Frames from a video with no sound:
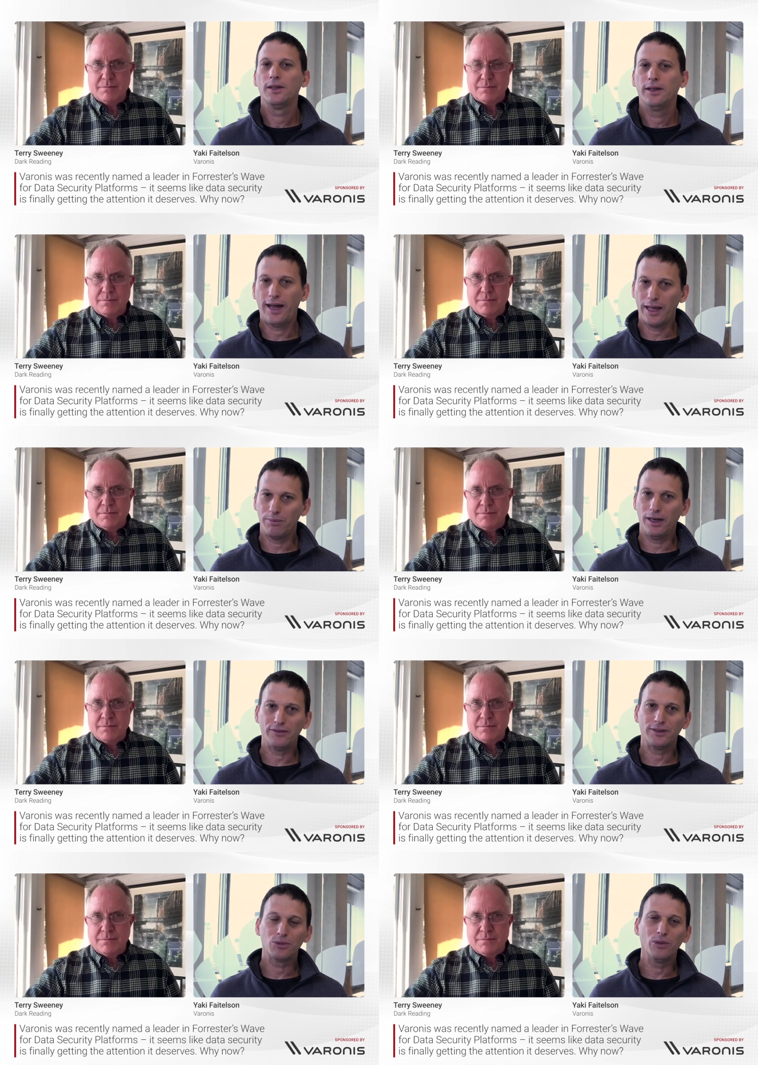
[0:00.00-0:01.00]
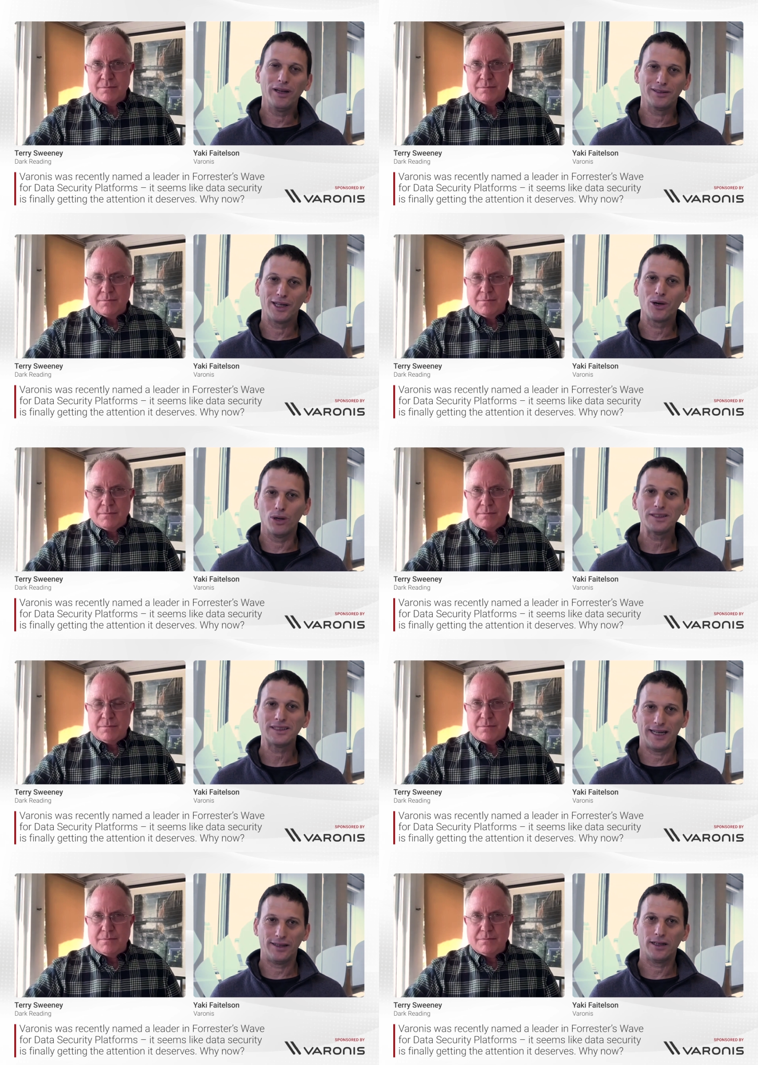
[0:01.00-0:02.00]
Speaker 1: And I believe that we are the gold
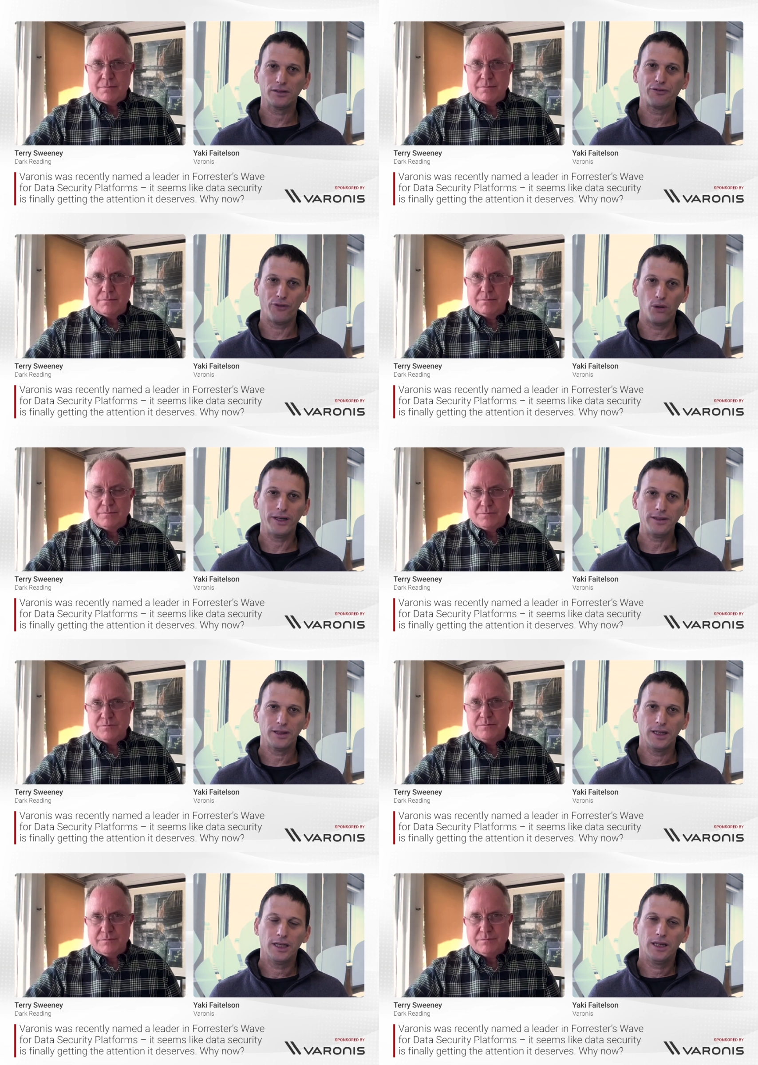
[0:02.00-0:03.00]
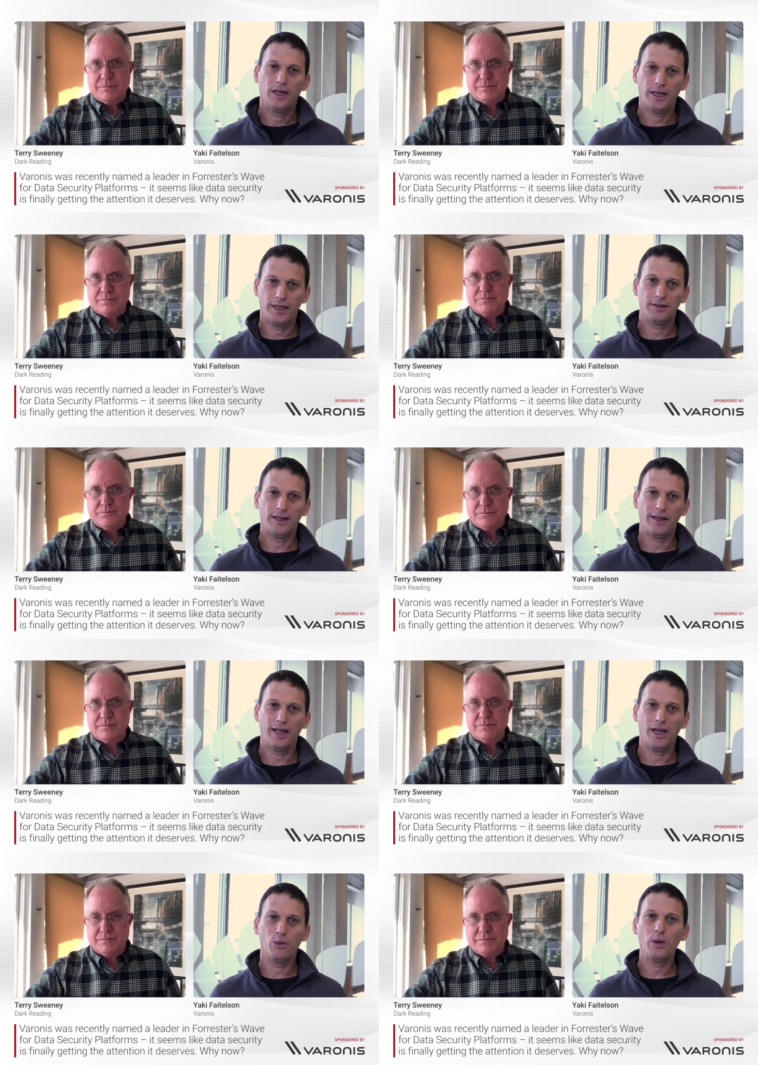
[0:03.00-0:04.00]
standard for it. And
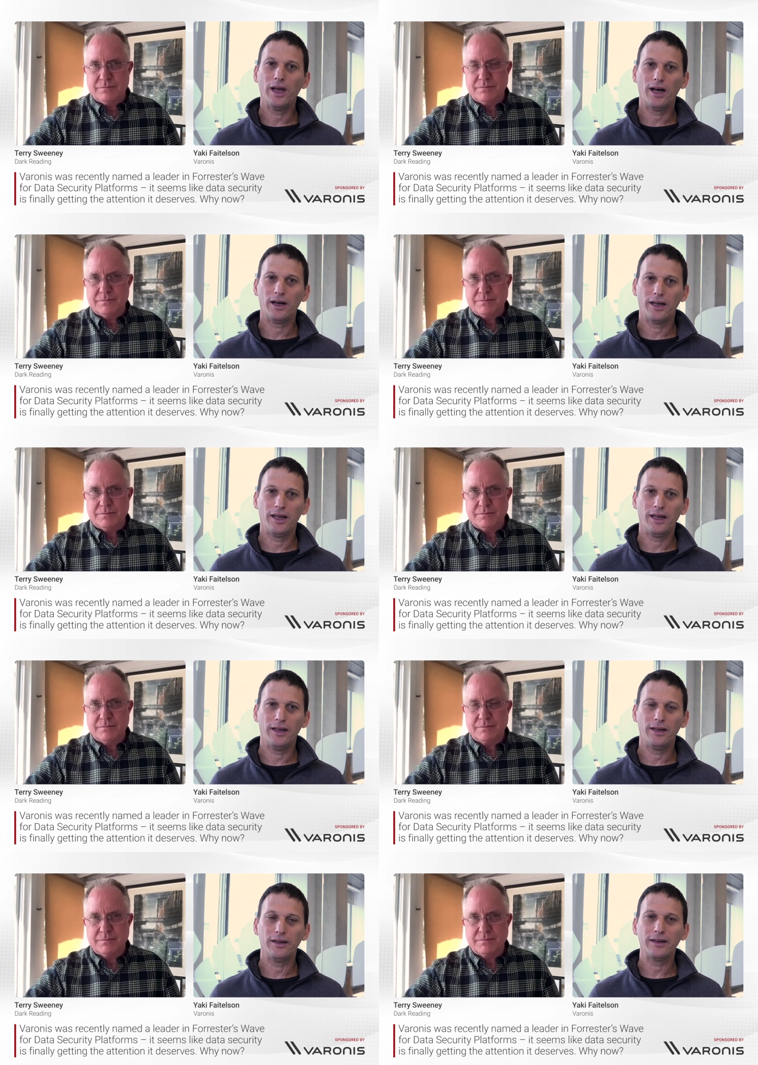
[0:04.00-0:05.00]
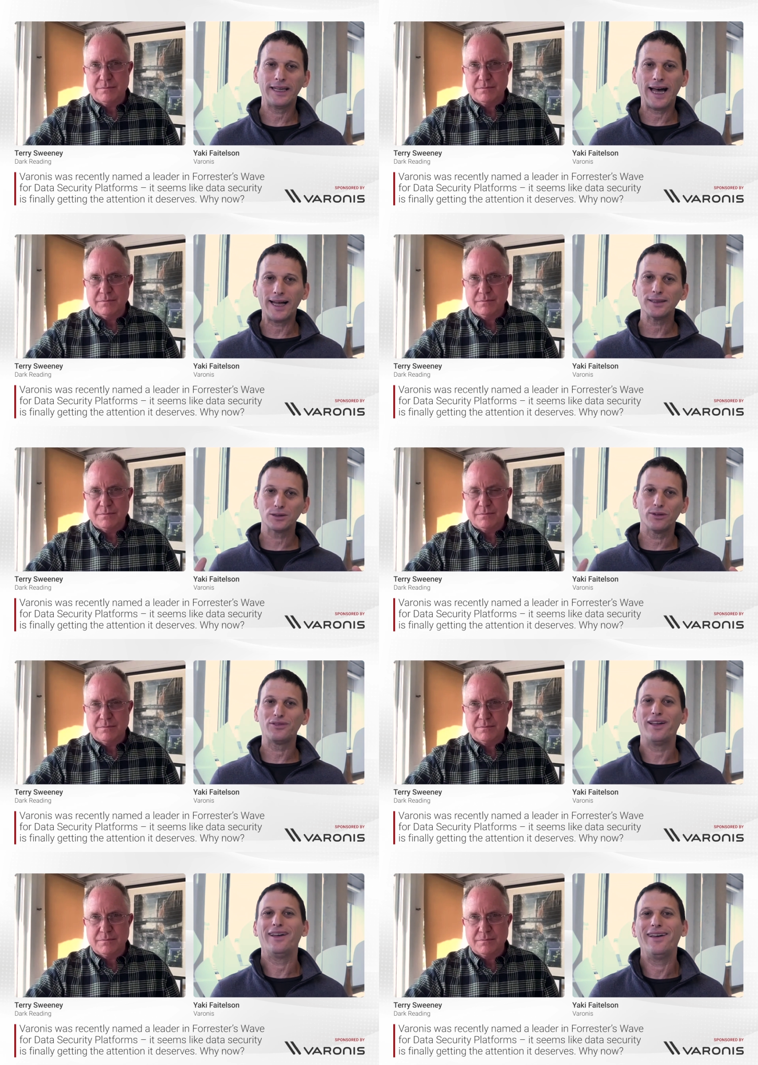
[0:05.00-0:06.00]
uh, we are, uh, regardless of
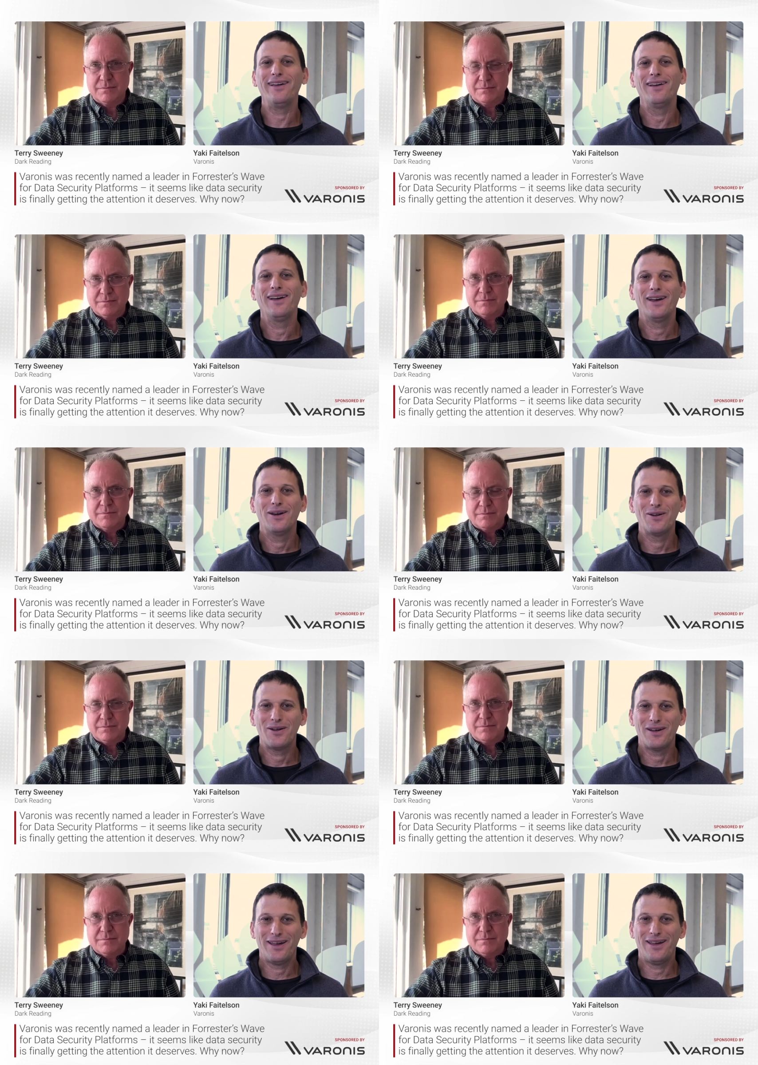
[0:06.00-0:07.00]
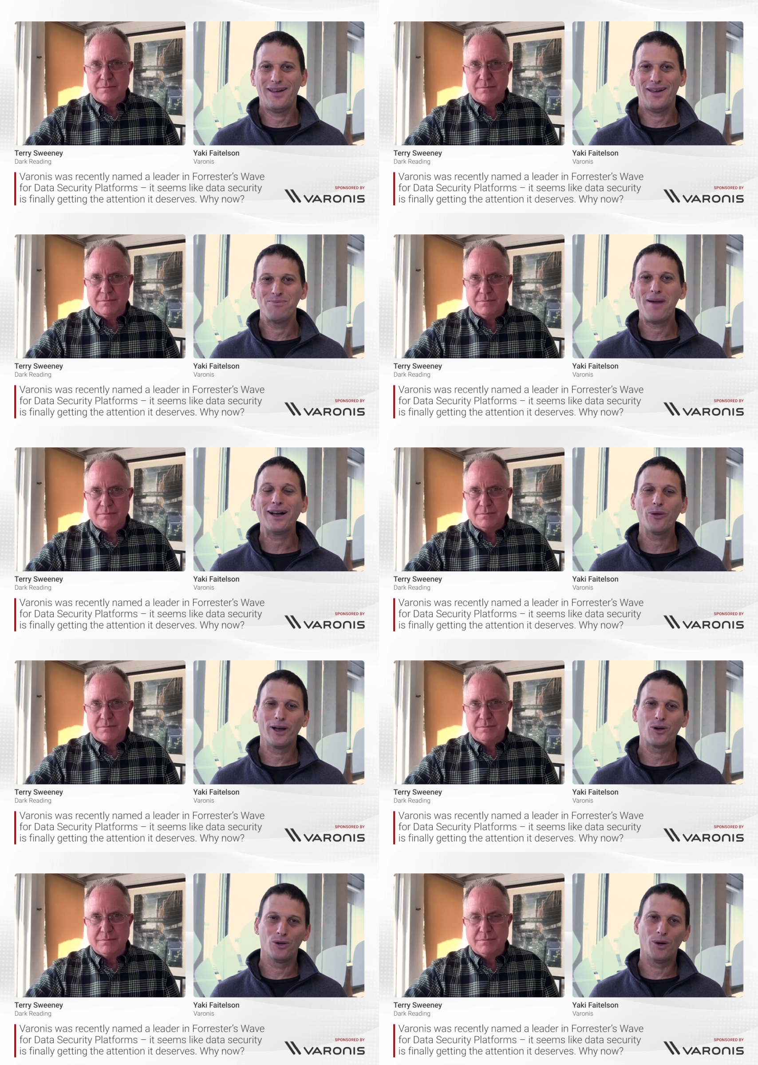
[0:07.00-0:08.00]
the uh, uh,
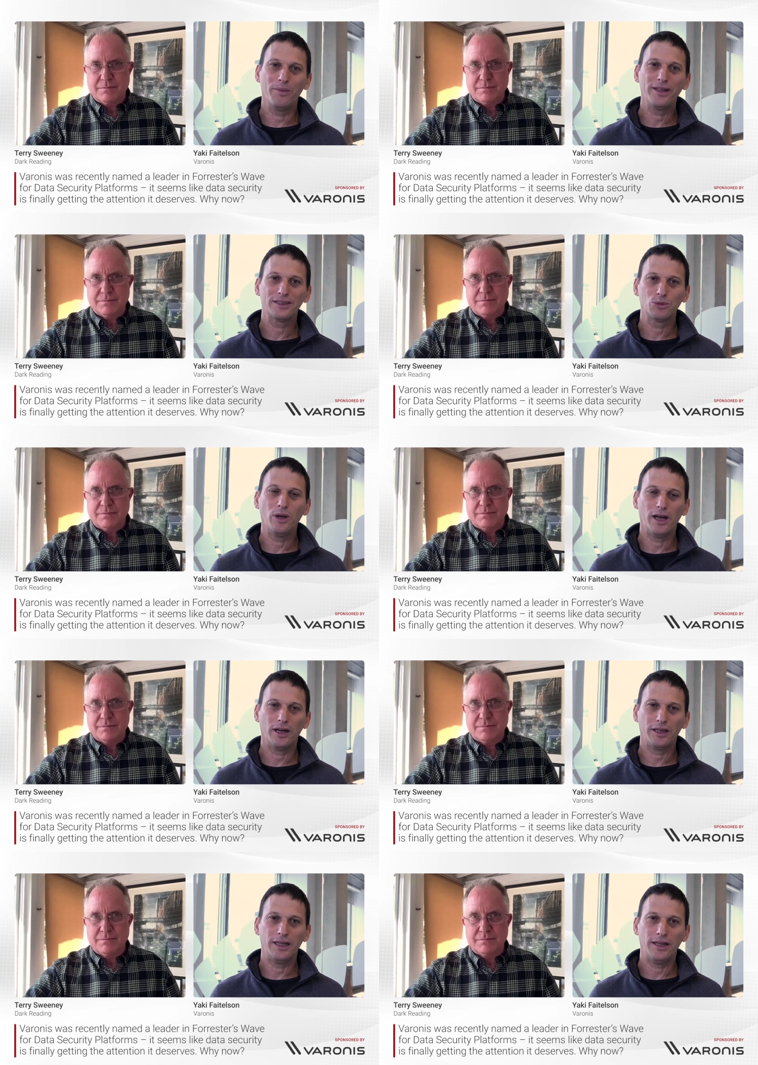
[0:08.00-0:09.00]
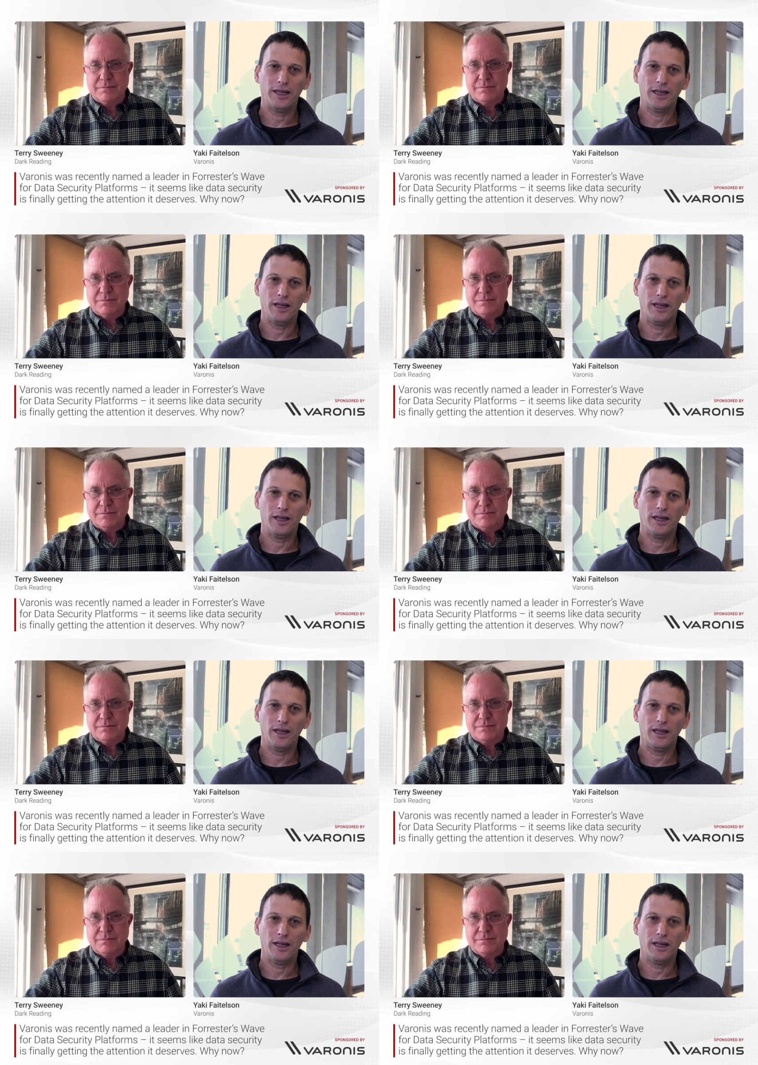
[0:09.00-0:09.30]
macroeconomics, we are in a,